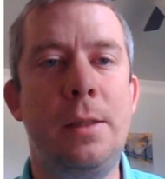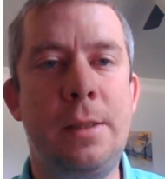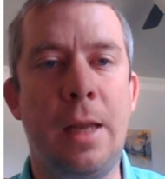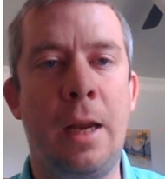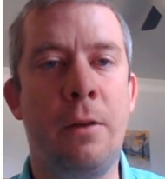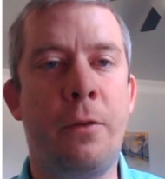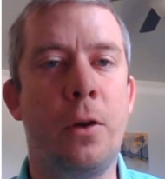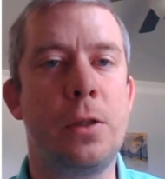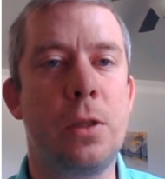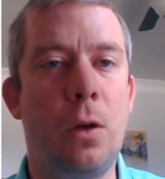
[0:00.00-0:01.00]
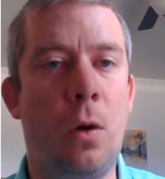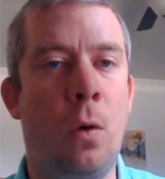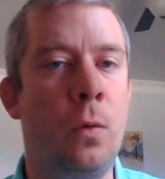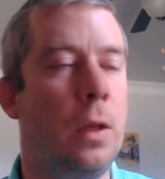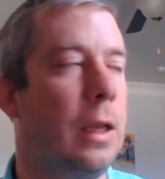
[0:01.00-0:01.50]
Dataverse
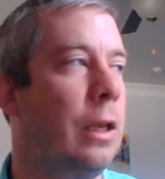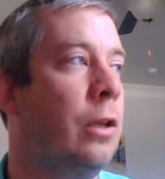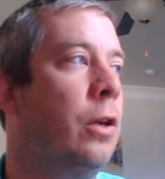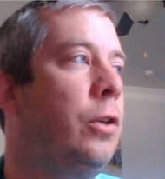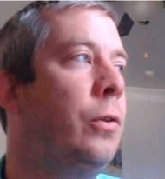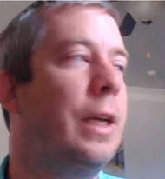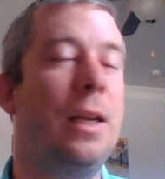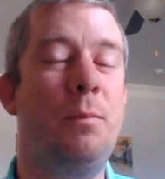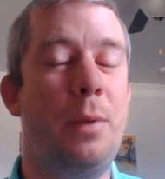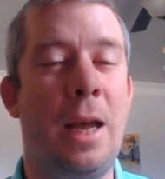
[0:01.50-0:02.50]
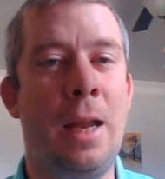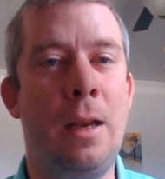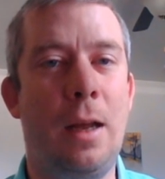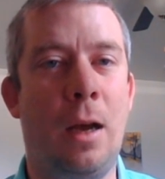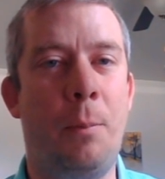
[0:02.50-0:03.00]
only. You can embed
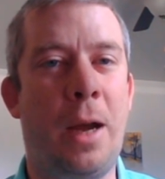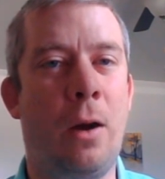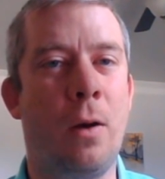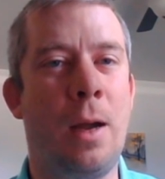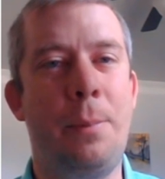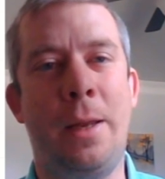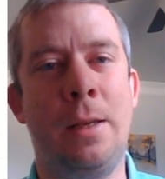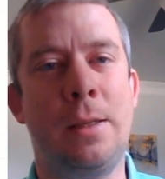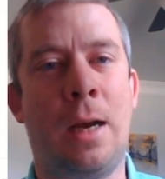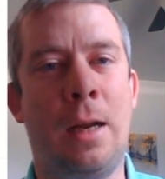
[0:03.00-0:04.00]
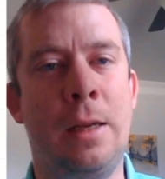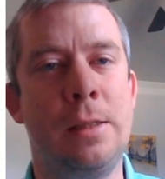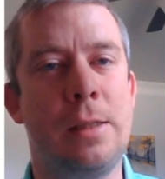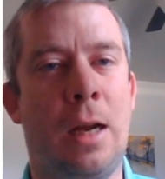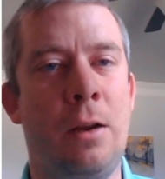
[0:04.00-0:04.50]
a Power App in to-
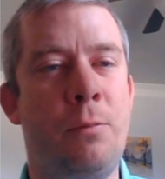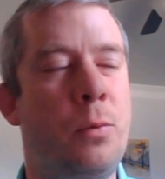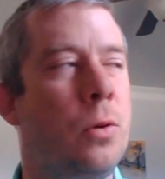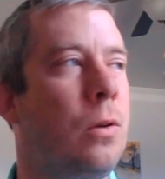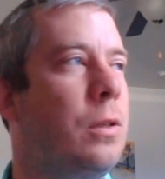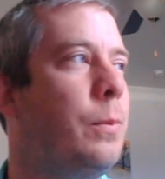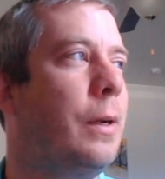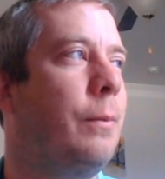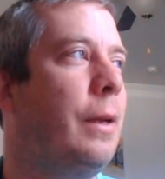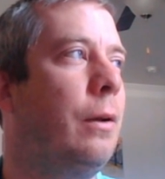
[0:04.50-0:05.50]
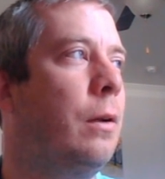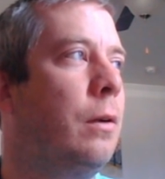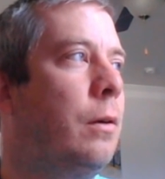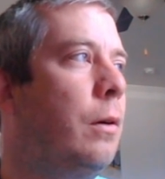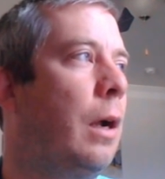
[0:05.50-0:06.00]
inside of portals, but I mean,
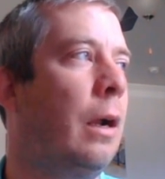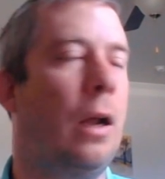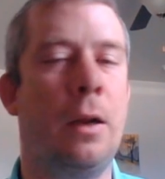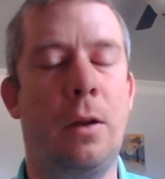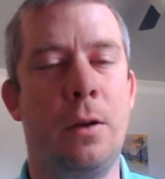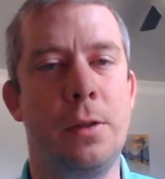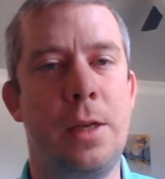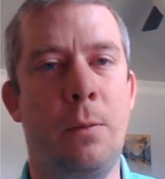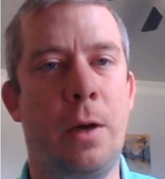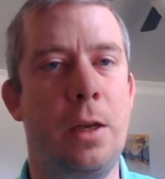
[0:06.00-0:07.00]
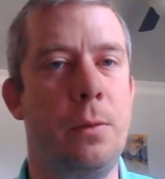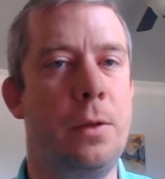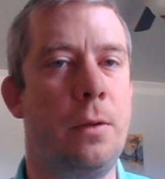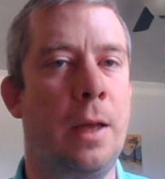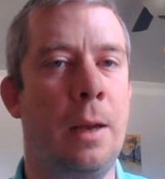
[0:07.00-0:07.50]
I don't, I don't understand why you would
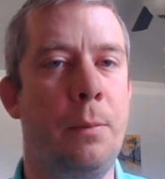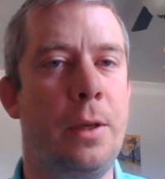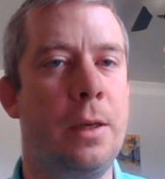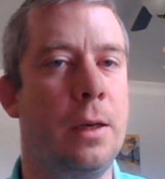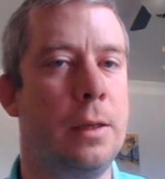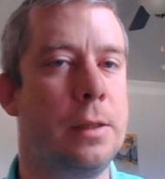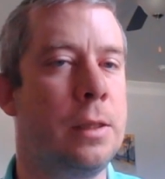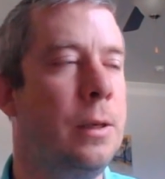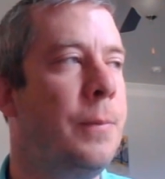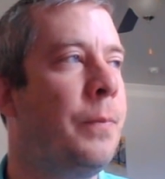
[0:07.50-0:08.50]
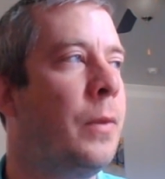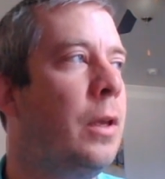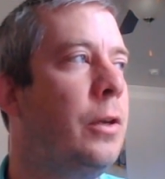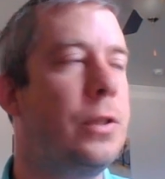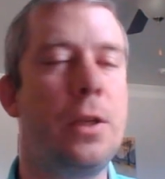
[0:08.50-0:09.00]
do that because
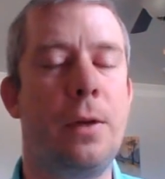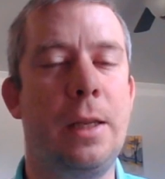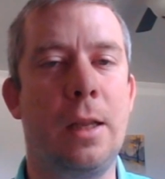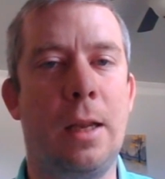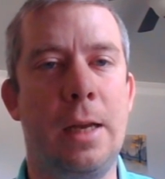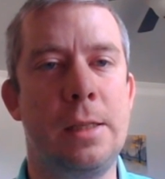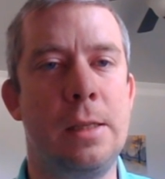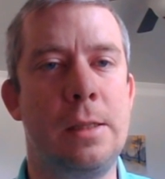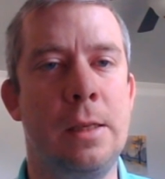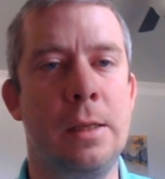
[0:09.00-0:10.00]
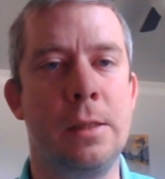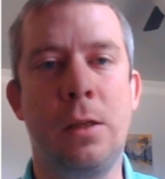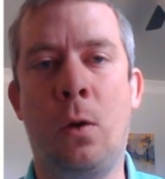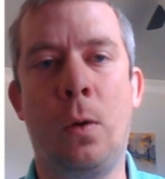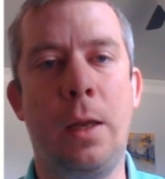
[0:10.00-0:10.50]
you still need the licenses.
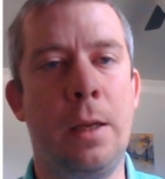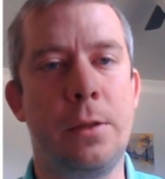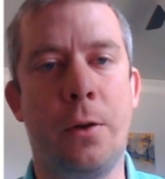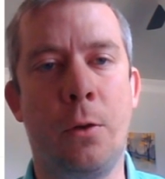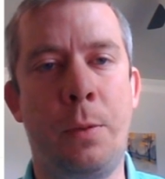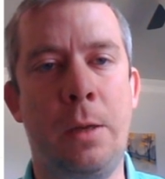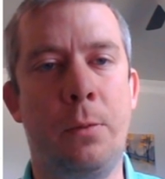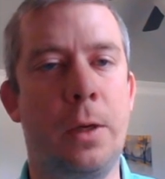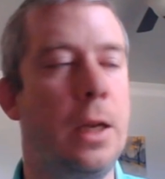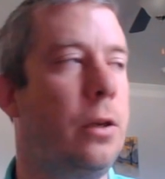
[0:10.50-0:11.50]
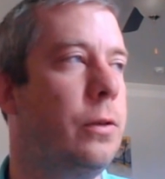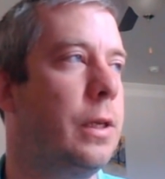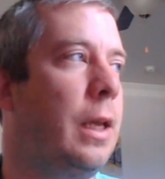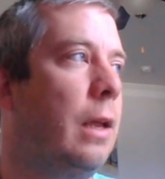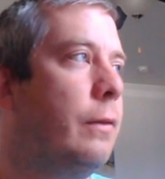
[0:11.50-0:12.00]
Only internal people can use
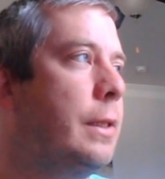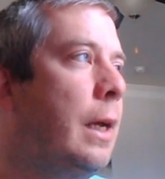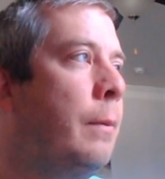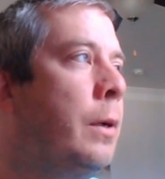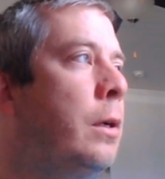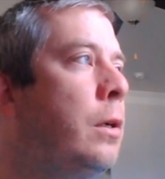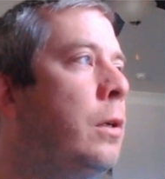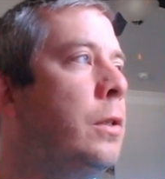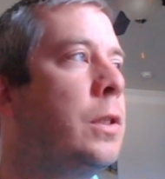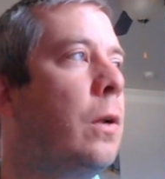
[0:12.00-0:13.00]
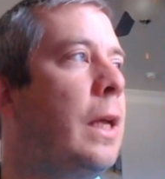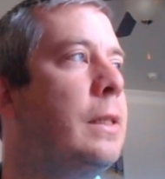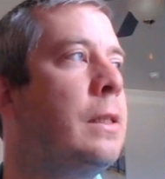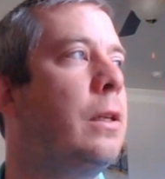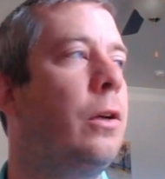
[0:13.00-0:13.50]
a Canvas app. So
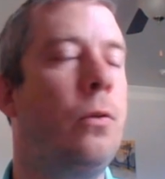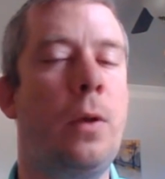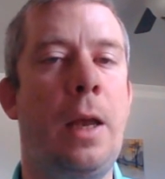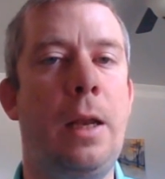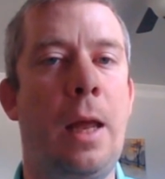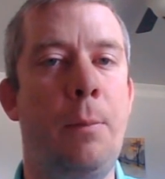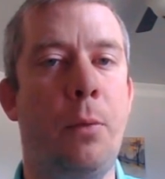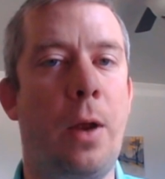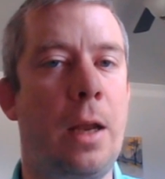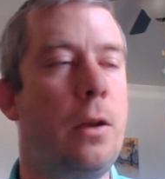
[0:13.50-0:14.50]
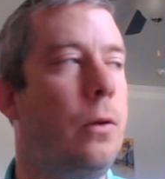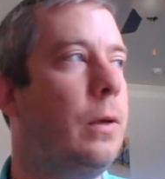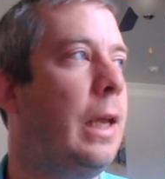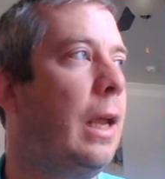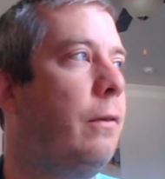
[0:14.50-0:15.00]
let's create a brand new
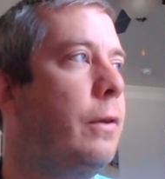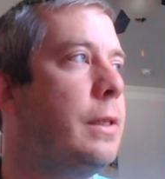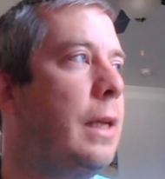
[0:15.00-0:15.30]
Canvas